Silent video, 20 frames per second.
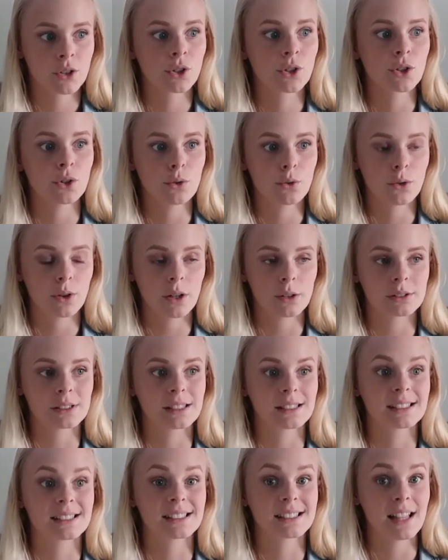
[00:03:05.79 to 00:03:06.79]

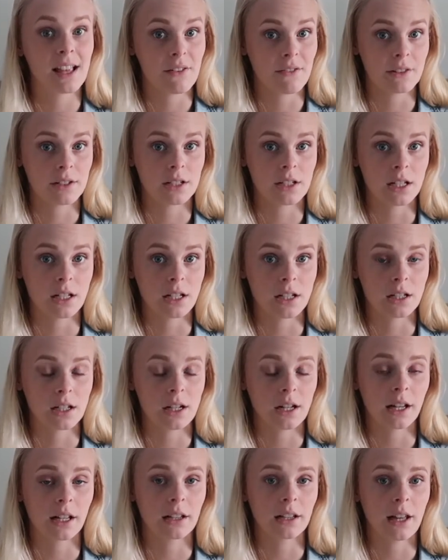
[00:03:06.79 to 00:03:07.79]
2017 and
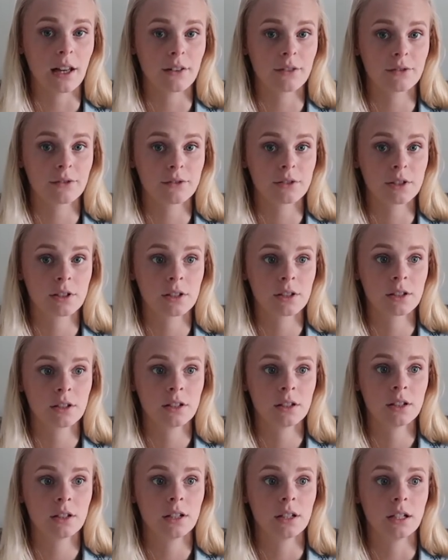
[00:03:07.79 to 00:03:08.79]
I left
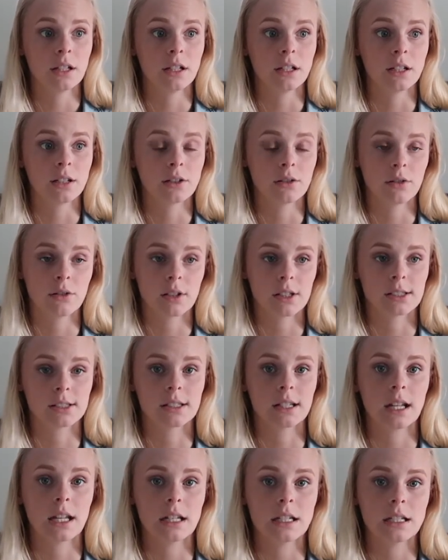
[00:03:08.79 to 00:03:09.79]
in
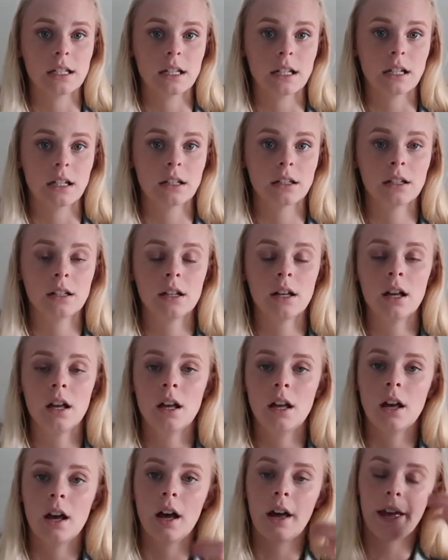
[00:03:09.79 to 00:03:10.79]
2018,
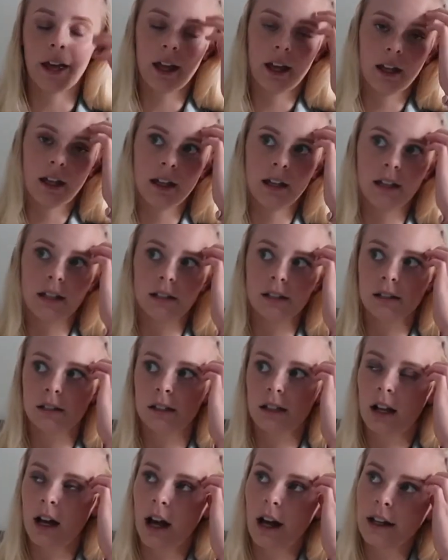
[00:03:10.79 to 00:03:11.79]
and
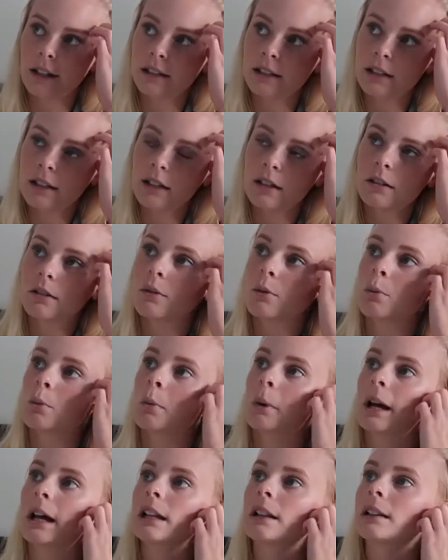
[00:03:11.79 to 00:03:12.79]
I didn't
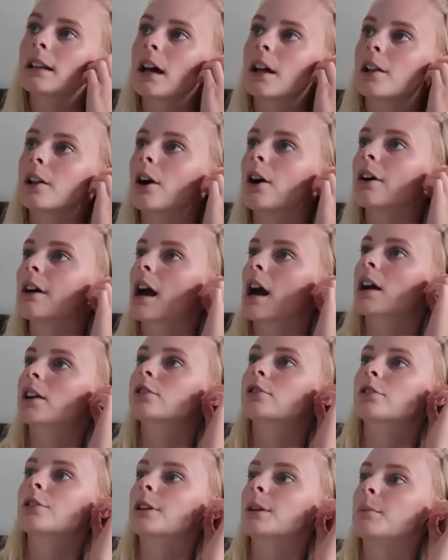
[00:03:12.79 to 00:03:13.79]
wait that long
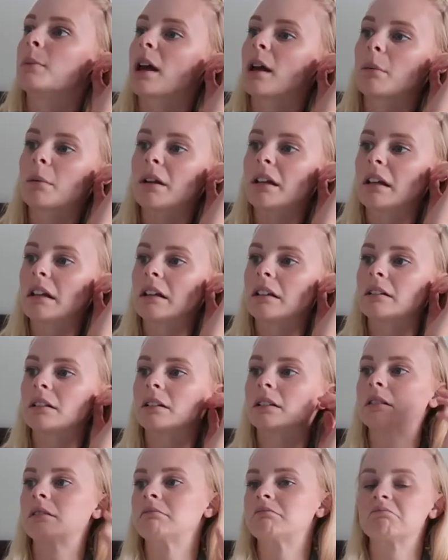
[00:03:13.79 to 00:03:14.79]
actually, maybe
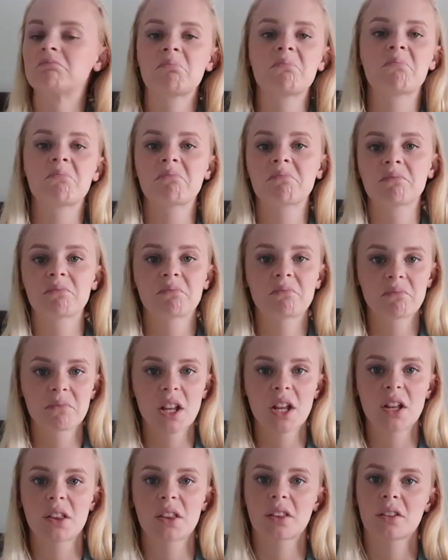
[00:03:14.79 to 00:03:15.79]

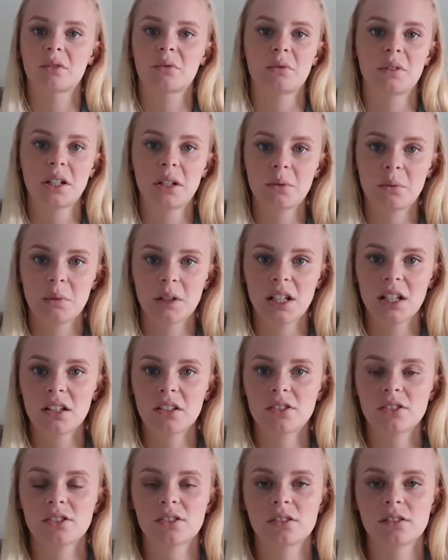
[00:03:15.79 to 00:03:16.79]
3
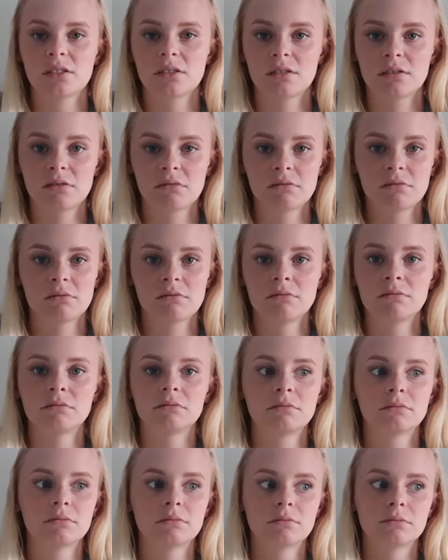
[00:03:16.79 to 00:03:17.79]
weeks
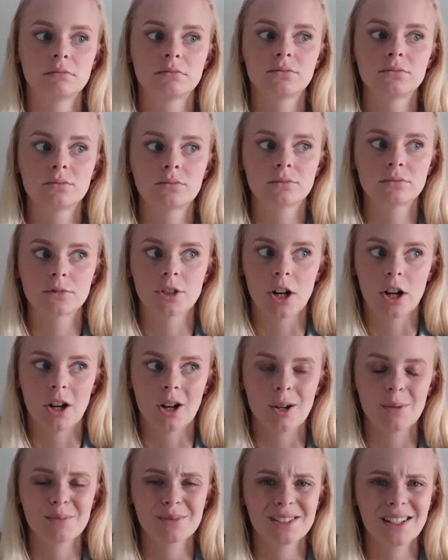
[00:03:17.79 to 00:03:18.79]

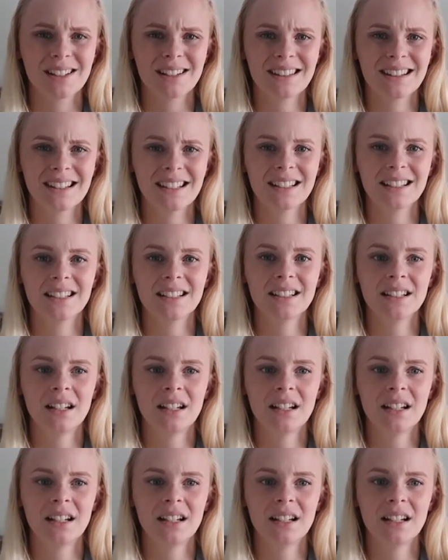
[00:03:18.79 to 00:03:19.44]
tops I think,